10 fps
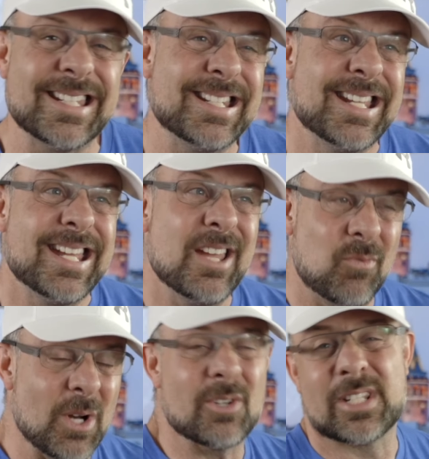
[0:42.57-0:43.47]
And
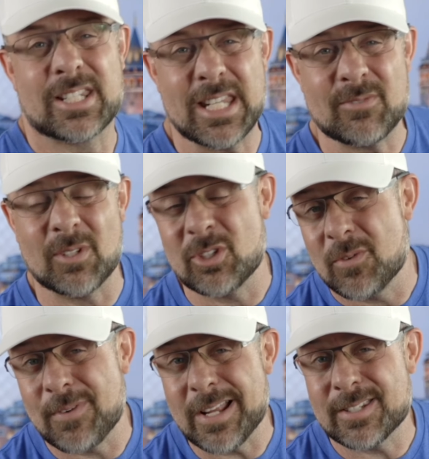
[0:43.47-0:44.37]
if we are successful and
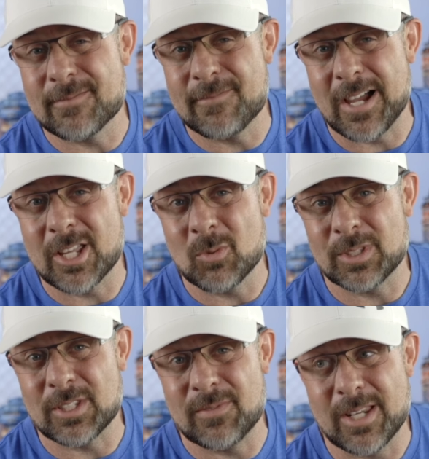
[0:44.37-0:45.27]
you find some value
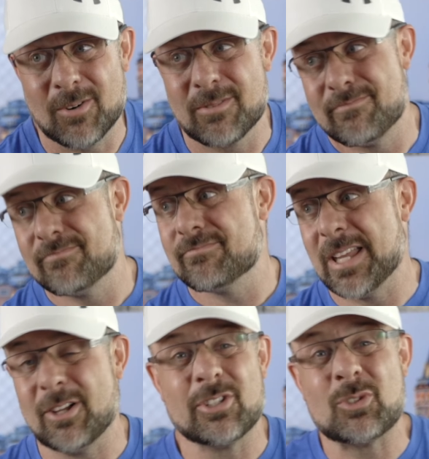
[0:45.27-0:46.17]
with this video or
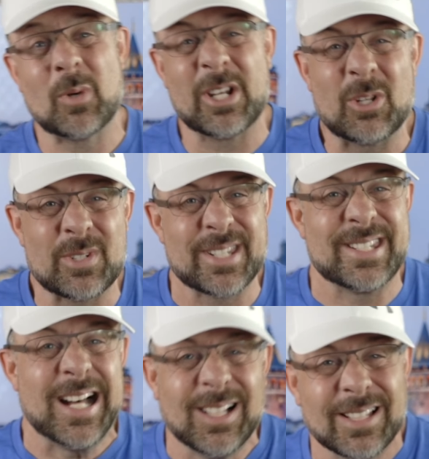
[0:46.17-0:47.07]
hell, just want to do us a
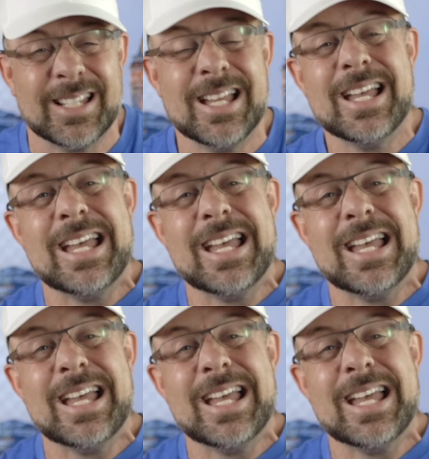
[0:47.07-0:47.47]
solid,